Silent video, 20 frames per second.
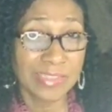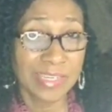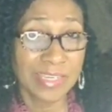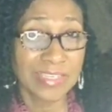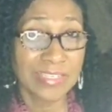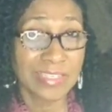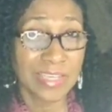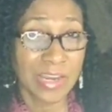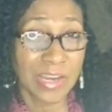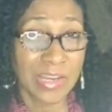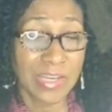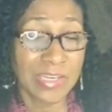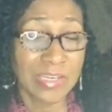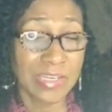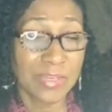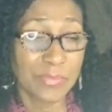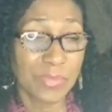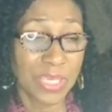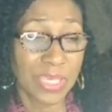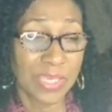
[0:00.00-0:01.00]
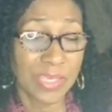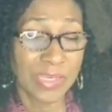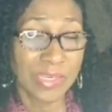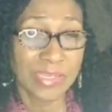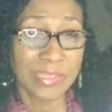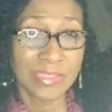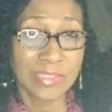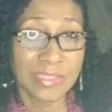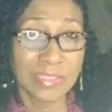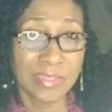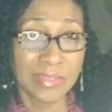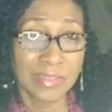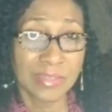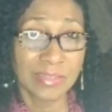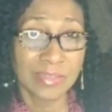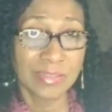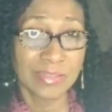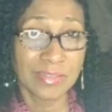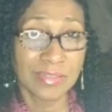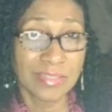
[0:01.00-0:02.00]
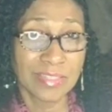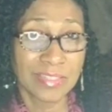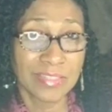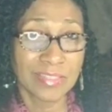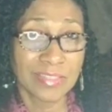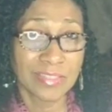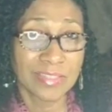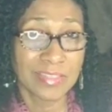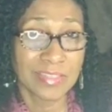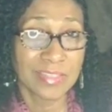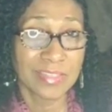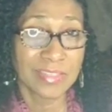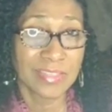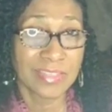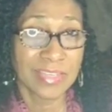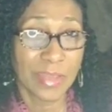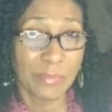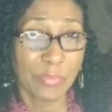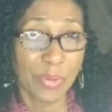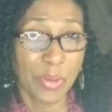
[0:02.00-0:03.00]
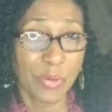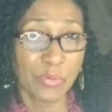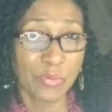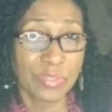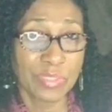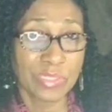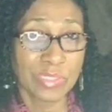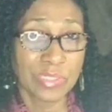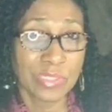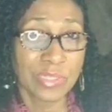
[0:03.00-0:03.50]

It's hard in the beginning to step out